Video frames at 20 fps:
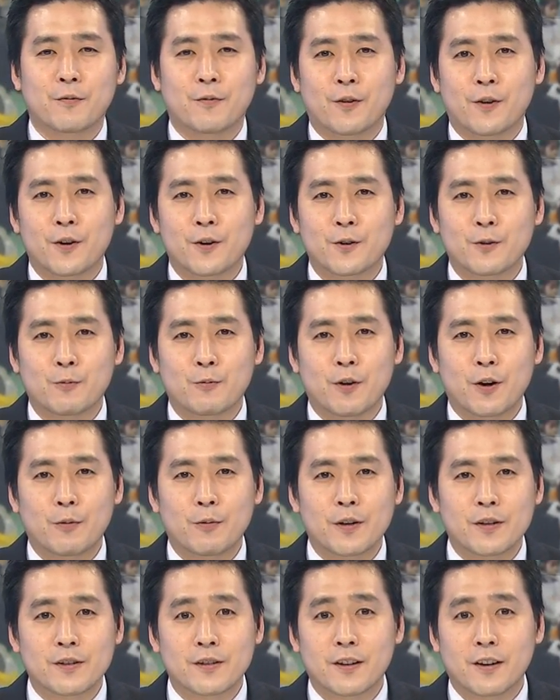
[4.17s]
First, where
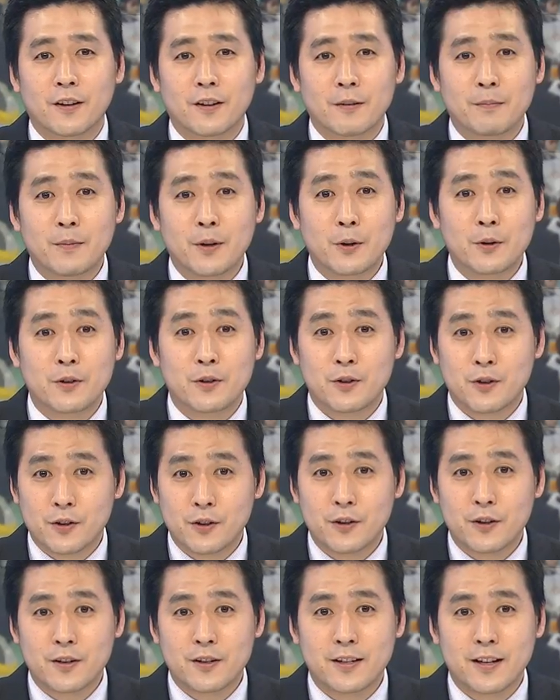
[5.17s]
we saw the most
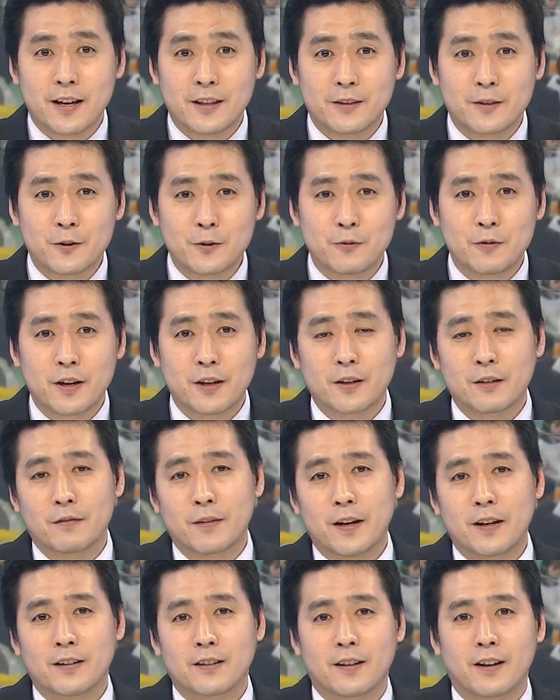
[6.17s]
cheers at the strike
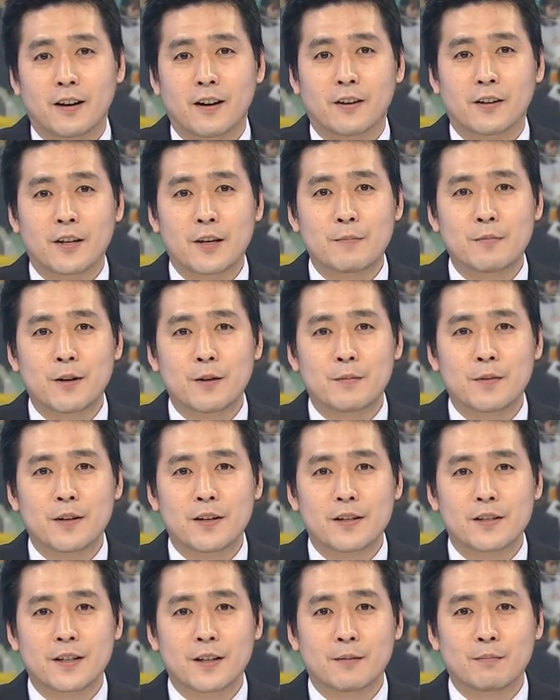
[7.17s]
of 8, our Kim
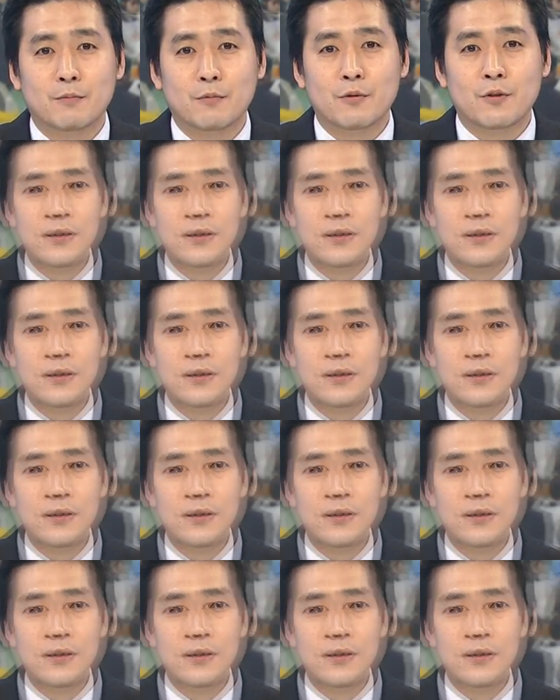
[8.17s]
Hyun-bin is at Moon